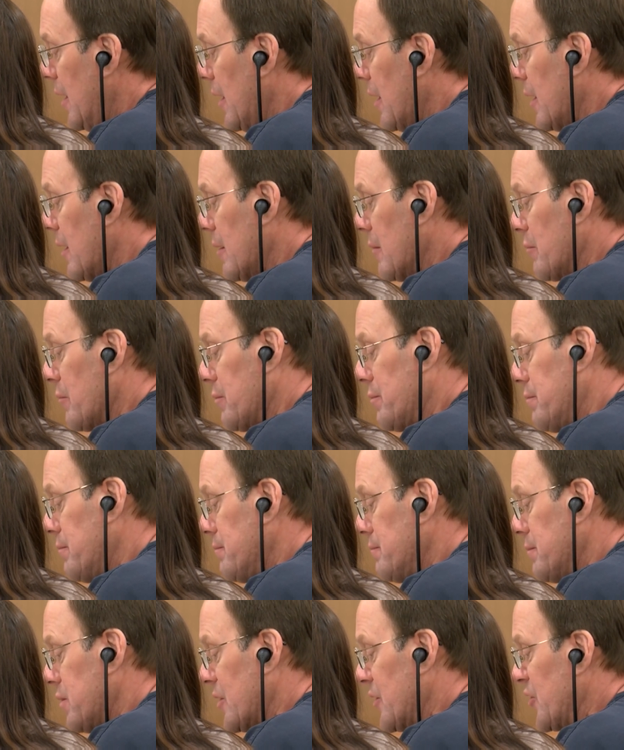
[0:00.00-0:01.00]
And
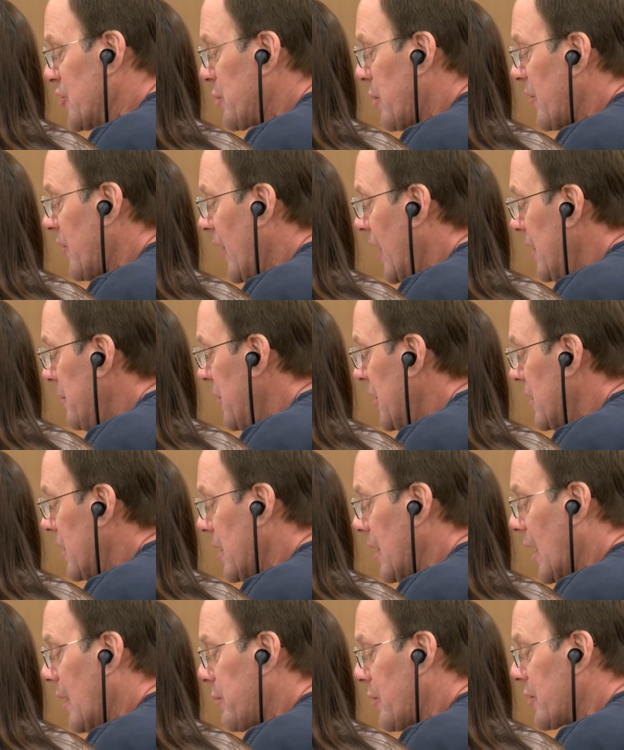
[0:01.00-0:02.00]
please provide me
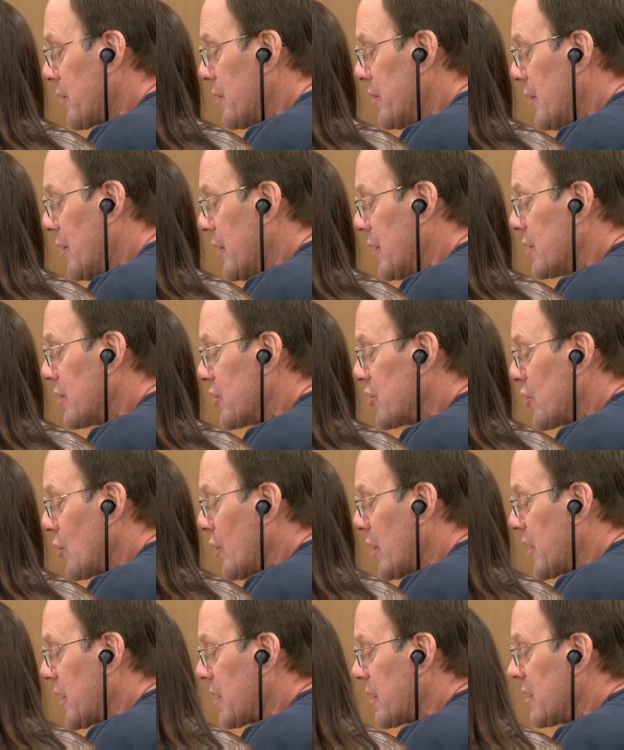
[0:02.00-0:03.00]
the opportunity to
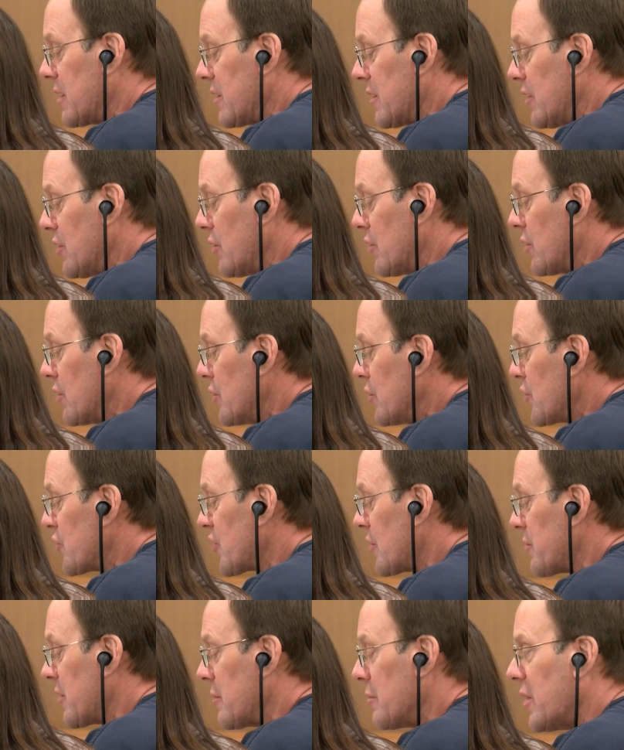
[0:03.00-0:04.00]
show I can continue to do
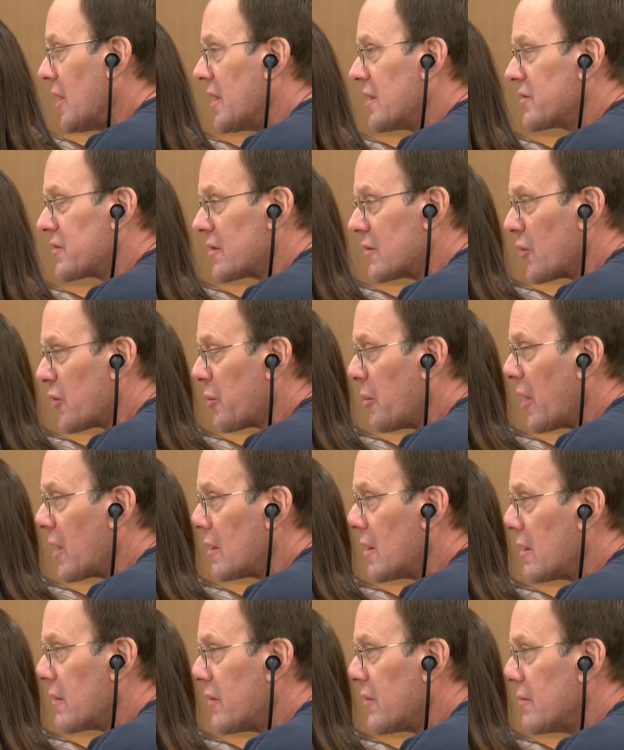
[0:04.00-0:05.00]
something positive with my
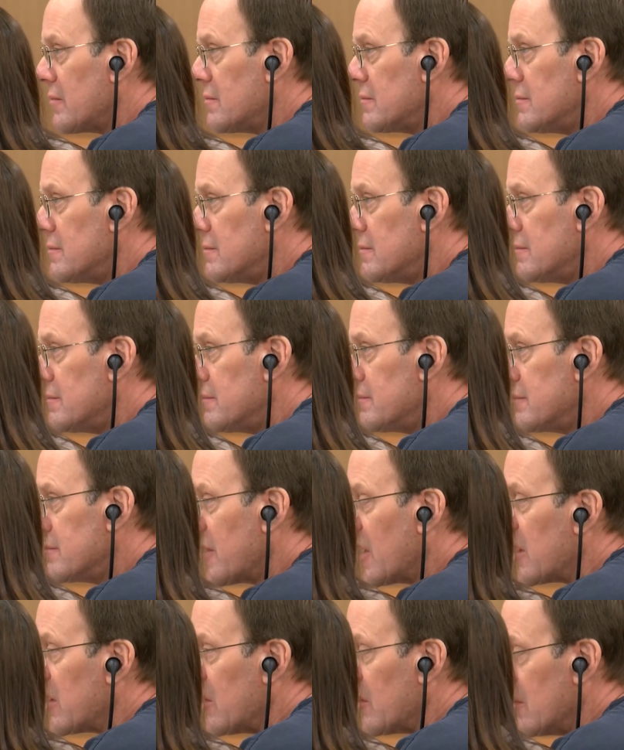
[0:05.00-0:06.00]
life.
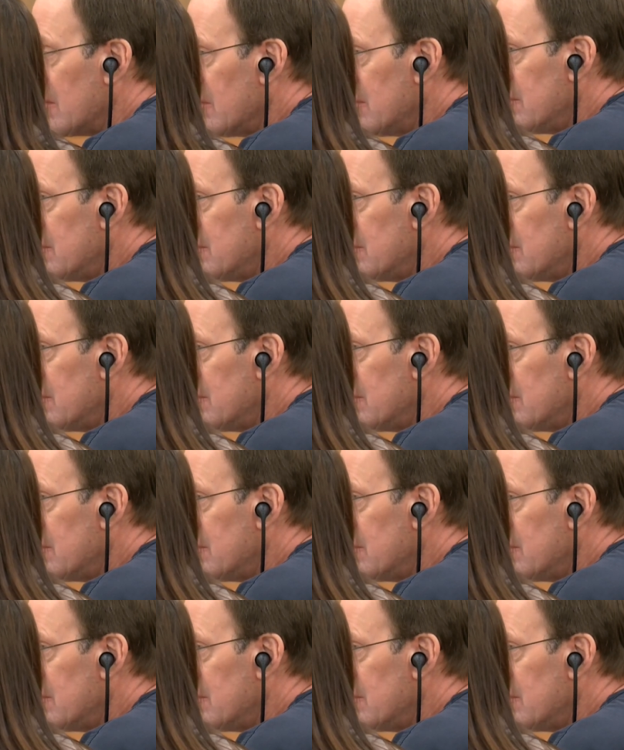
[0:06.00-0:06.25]
Thank you.